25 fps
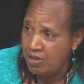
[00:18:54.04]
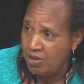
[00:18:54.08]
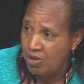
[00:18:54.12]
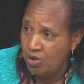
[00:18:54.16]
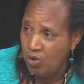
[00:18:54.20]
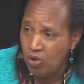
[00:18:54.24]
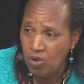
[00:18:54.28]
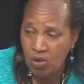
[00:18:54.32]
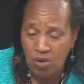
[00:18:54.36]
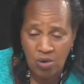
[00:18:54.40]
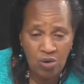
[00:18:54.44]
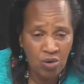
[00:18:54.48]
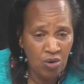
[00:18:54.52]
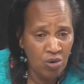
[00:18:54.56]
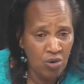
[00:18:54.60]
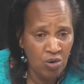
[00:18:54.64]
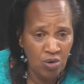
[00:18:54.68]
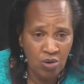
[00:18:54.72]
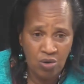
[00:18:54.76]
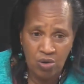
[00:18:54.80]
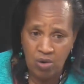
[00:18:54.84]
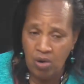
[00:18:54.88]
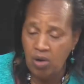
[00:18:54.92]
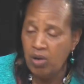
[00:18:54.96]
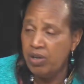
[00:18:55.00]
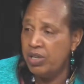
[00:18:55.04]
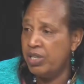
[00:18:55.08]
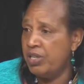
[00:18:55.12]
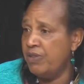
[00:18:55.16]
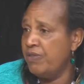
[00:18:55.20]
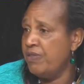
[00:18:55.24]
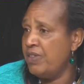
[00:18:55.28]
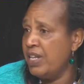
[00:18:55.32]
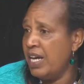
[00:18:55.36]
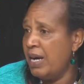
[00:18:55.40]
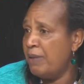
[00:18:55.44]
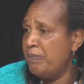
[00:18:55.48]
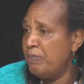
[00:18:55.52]
Oh God, if
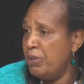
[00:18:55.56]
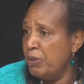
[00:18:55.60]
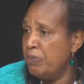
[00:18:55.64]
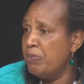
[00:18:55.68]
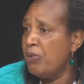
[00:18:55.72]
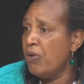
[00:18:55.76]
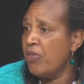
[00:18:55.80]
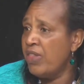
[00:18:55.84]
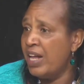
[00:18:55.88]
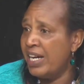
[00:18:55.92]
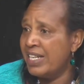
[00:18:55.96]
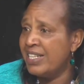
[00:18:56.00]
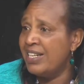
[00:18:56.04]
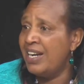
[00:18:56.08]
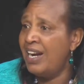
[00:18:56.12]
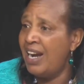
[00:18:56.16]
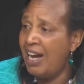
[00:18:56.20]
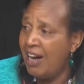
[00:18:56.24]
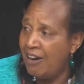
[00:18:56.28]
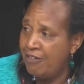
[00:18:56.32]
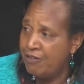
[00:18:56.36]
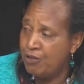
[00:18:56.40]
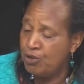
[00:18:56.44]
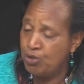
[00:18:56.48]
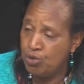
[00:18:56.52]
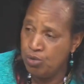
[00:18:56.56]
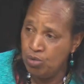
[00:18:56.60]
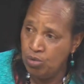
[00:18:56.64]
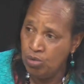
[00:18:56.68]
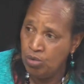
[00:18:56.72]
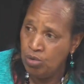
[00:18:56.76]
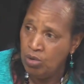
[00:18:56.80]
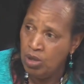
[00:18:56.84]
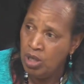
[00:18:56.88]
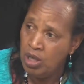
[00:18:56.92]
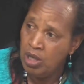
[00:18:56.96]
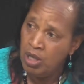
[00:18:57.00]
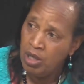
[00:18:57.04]
there are people that love to
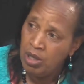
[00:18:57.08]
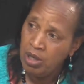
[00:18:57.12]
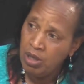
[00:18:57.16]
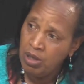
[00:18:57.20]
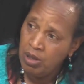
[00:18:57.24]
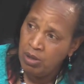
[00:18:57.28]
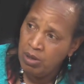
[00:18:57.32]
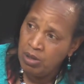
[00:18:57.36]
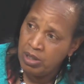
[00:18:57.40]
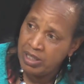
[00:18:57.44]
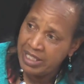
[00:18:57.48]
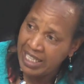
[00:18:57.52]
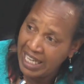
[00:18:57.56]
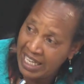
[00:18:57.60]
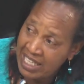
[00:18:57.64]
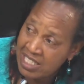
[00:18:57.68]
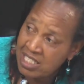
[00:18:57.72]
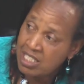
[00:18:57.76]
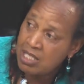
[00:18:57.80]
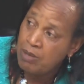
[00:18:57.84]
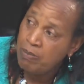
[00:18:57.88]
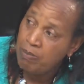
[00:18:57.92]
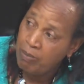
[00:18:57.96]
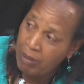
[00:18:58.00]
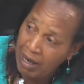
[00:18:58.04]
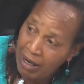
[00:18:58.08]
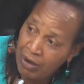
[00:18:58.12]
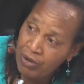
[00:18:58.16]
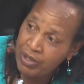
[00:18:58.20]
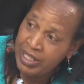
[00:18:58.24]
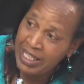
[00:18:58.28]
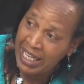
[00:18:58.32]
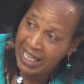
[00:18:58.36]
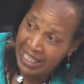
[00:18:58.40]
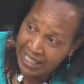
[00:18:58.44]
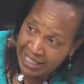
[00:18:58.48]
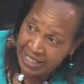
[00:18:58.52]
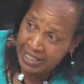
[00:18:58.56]
test
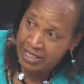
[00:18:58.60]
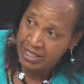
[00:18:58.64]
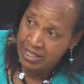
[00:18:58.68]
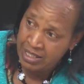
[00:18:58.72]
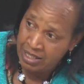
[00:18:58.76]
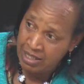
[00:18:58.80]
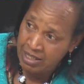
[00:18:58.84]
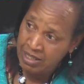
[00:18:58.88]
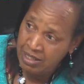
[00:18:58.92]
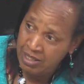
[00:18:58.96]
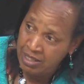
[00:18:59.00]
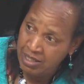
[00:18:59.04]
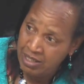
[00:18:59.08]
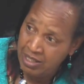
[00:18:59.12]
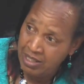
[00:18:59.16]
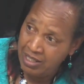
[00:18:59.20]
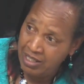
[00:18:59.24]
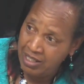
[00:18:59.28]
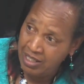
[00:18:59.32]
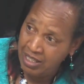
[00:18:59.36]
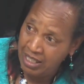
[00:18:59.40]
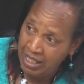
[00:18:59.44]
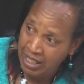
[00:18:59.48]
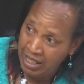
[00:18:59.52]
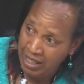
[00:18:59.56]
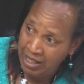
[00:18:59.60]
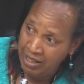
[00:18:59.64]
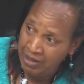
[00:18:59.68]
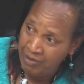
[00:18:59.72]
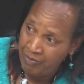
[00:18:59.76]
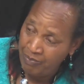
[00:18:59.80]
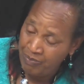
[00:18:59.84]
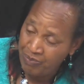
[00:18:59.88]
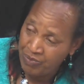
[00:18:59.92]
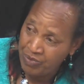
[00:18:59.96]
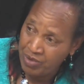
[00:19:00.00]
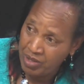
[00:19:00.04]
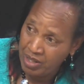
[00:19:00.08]
boundaries,
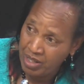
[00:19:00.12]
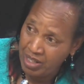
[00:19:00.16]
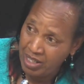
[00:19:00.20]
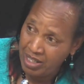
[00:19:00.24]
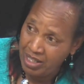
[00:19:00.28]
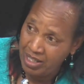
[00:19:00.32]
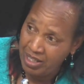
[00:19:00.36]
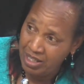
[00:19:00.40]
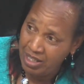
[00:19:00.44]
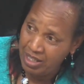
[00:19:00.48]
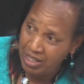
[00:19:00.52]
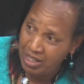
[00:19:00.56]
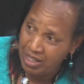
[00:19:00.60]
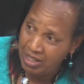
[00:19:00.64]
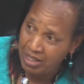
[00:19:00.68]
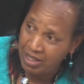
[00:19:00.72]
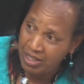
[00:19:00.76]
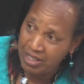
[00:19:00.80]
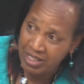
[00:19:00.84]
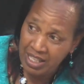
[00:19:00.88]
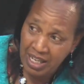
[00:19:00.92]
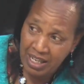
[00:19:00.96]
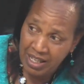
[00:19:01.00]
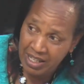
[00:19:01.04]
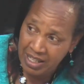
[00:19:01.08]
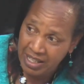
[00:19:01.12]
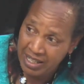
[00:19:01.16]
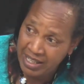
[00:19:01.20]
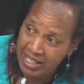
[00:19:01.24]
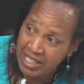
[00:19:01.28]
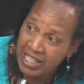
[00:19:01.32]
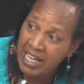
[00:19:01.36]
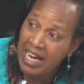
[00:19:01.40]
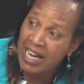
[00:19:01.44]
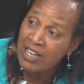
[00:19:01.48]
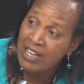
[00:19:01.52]
they are